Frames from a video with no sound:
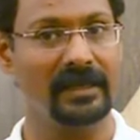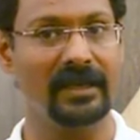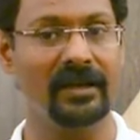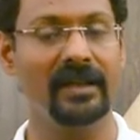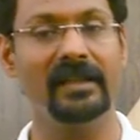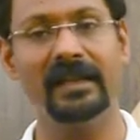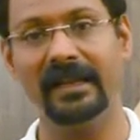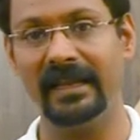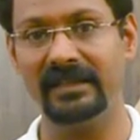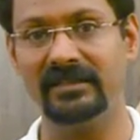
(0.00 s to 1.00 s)
greater than
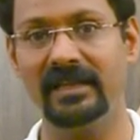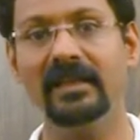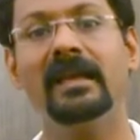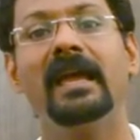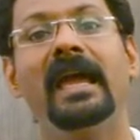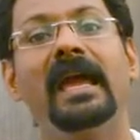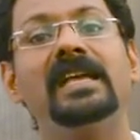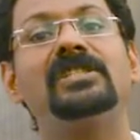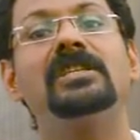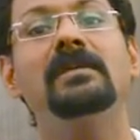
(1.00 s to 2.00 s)
and less than.
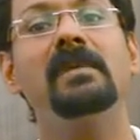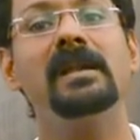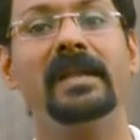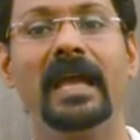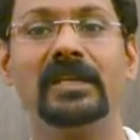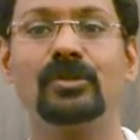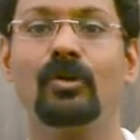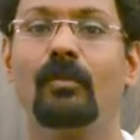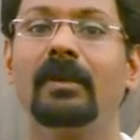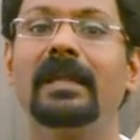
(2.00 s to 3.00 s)
HTML tags
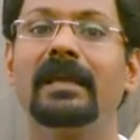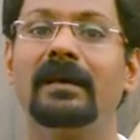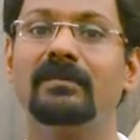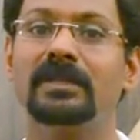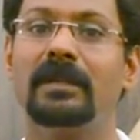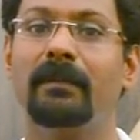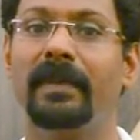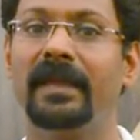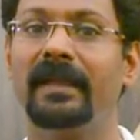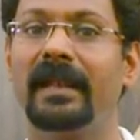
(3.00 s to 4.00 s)
normally comes in a
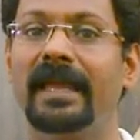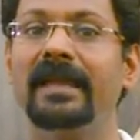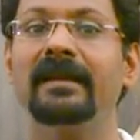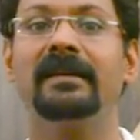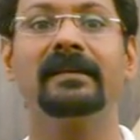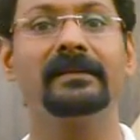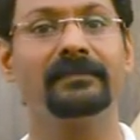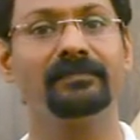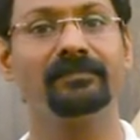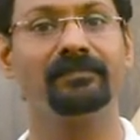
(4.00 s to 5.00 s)
pair like
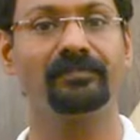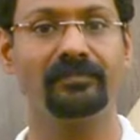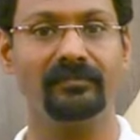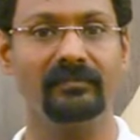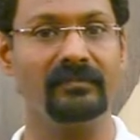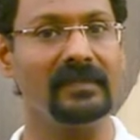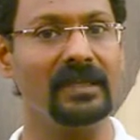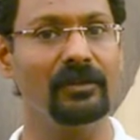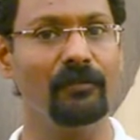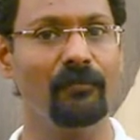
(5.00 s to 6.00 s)

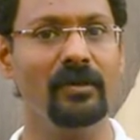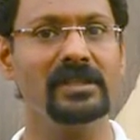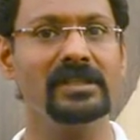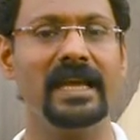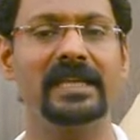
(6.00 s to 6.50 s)
the first